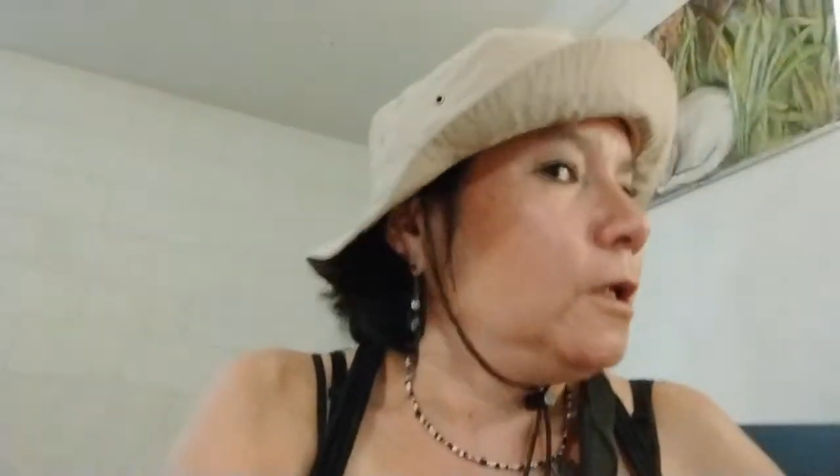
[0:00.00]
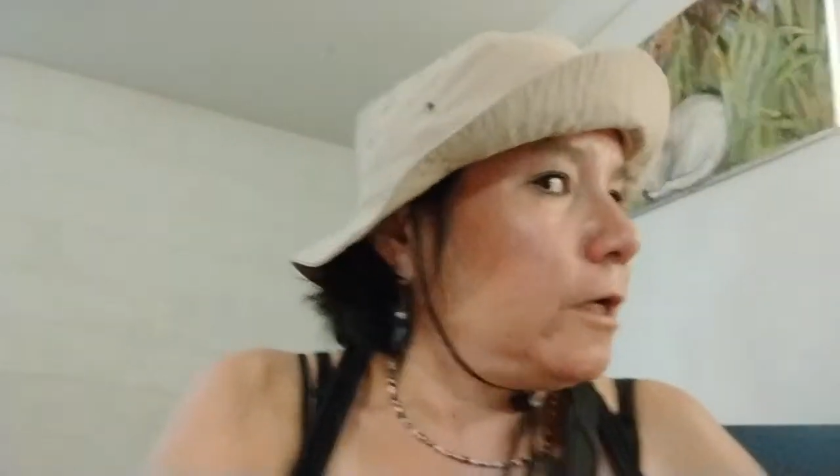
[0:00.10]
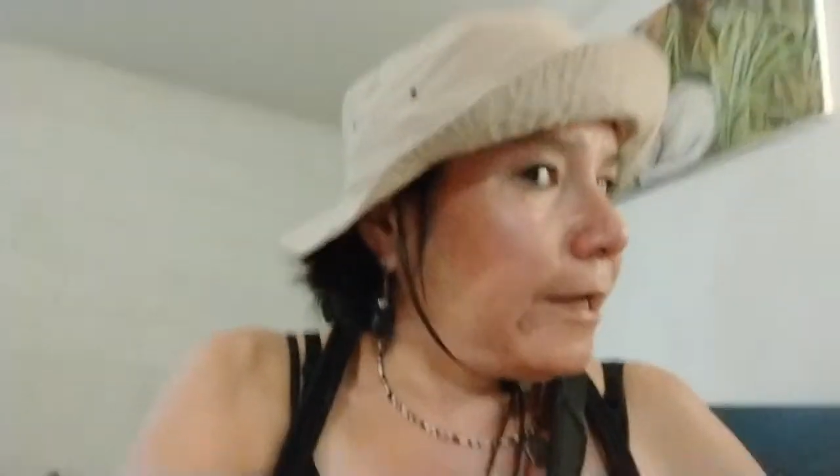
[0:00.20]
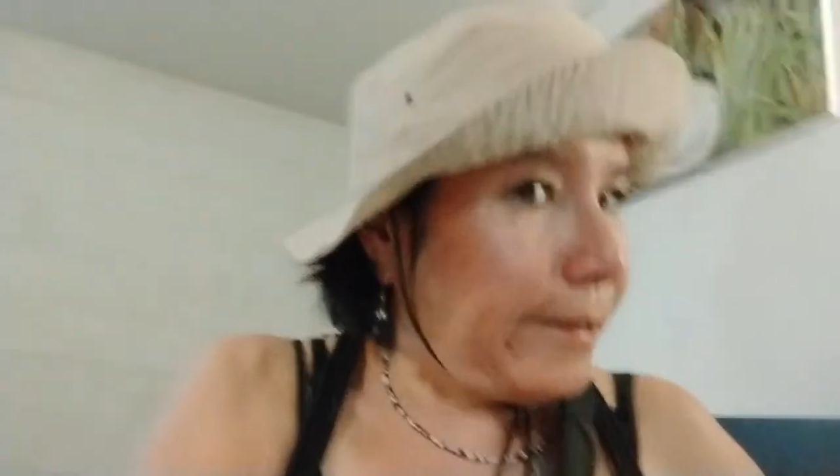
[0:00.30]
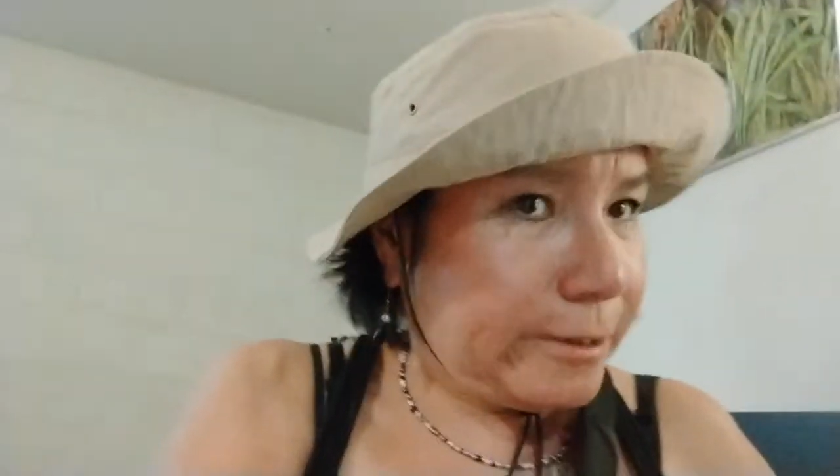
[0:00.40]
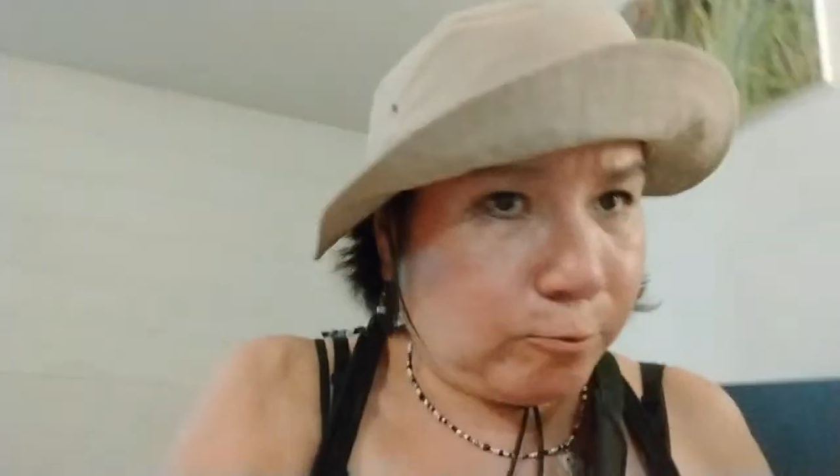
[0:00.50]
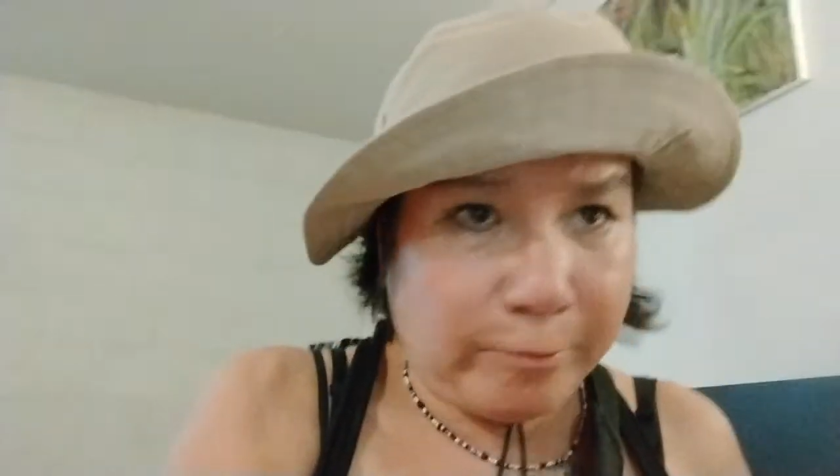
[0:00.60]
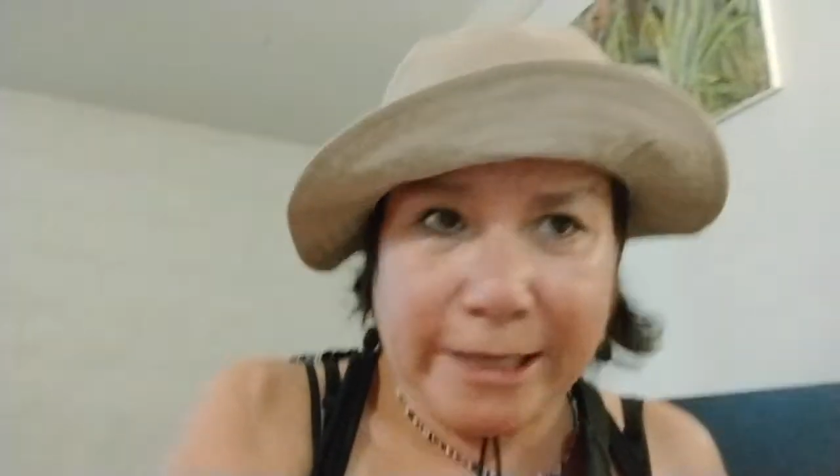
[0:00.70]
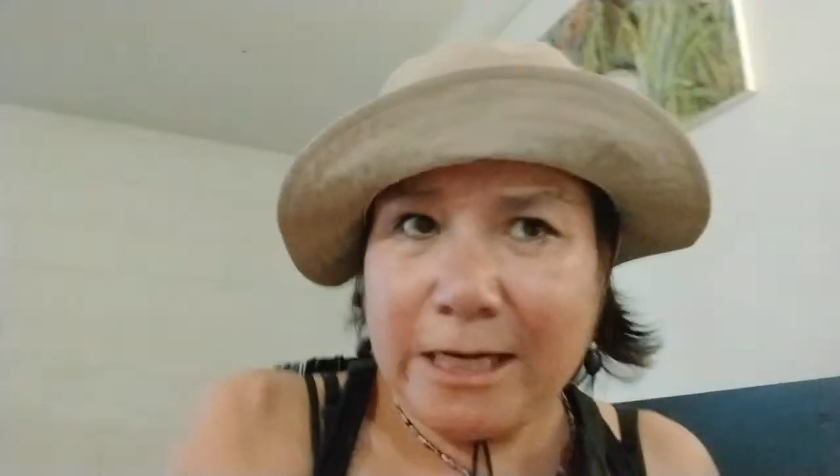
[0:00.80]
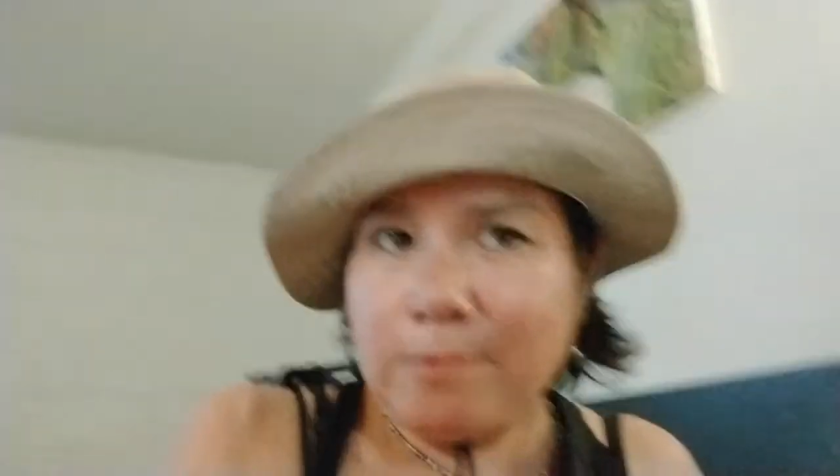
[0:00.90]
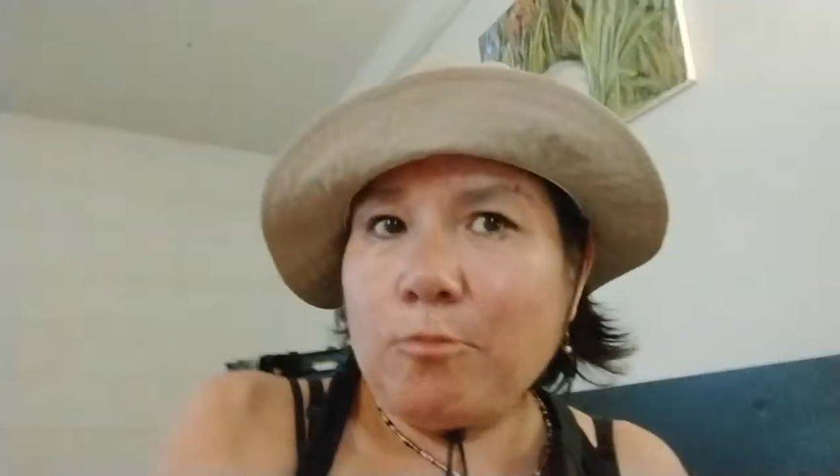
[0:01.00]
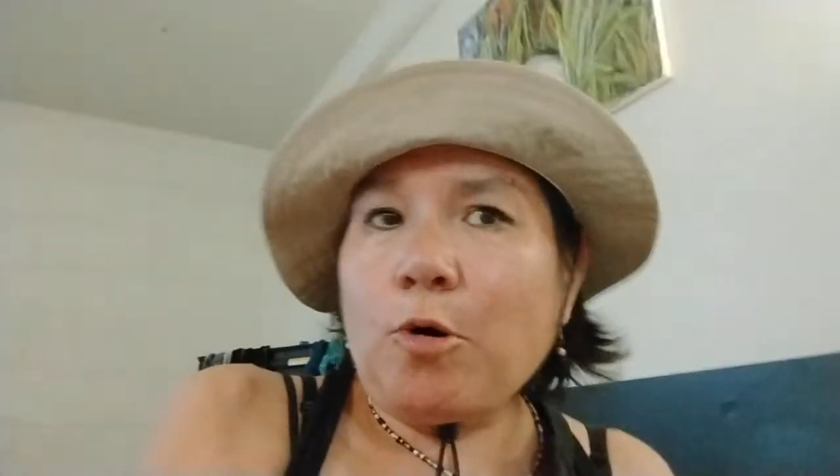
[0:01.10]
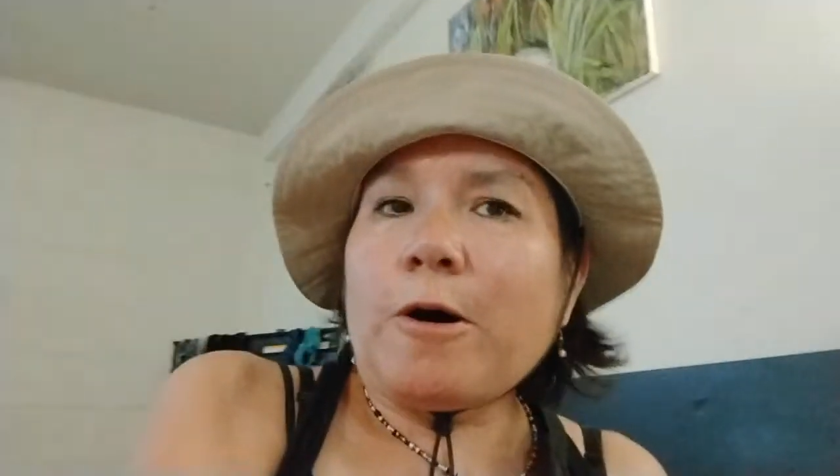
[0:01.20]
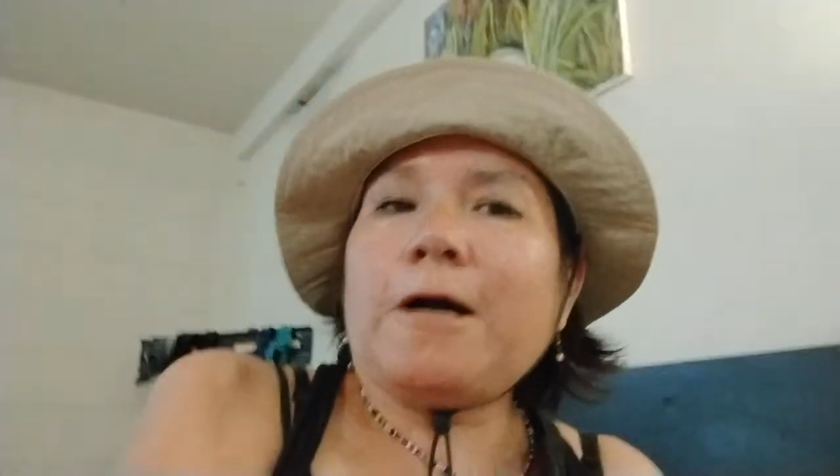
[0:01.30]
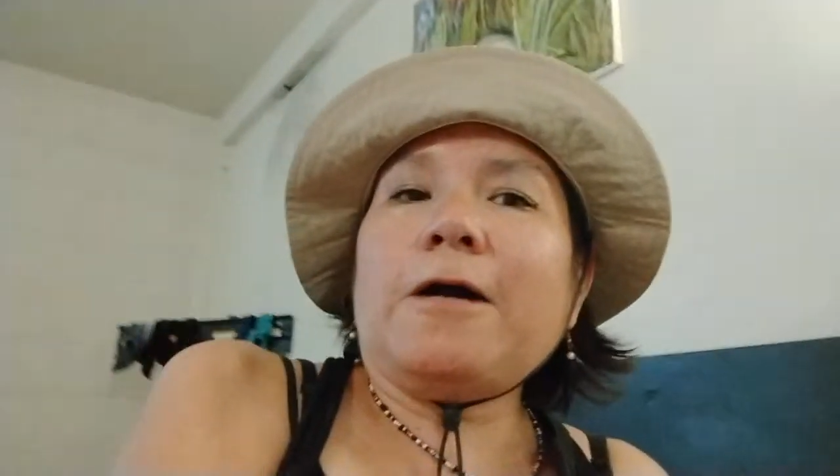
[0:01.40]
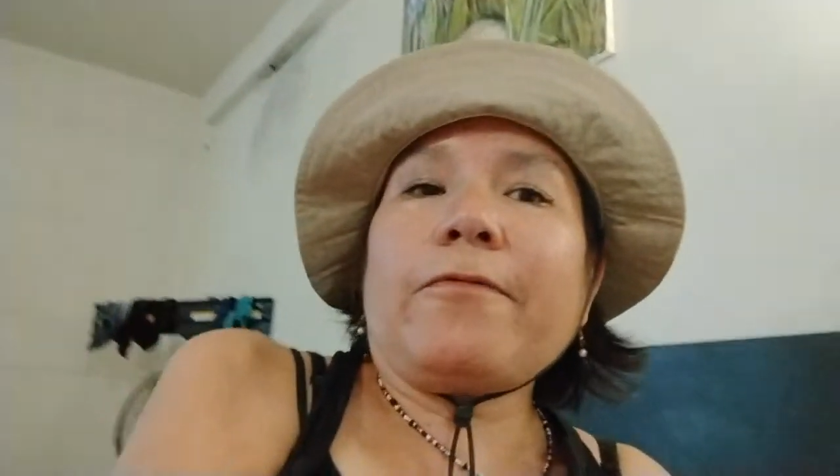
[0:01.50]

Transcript: And it's way more